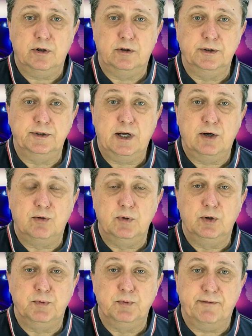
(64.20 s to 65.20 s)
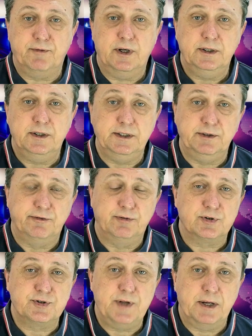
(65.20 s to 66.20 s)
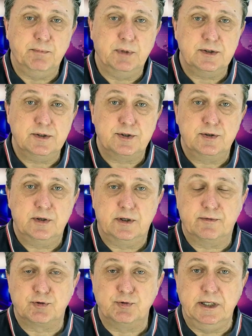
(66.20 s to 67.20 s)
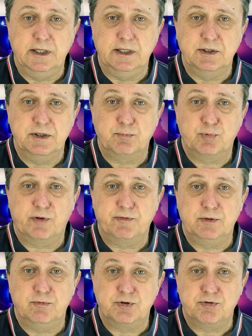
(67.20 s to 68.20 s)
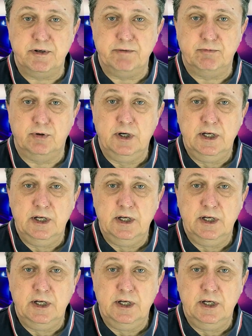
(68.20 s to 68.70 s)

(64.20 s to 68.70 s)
on how well we have done in the first 9 months of trading the Profit Retriever.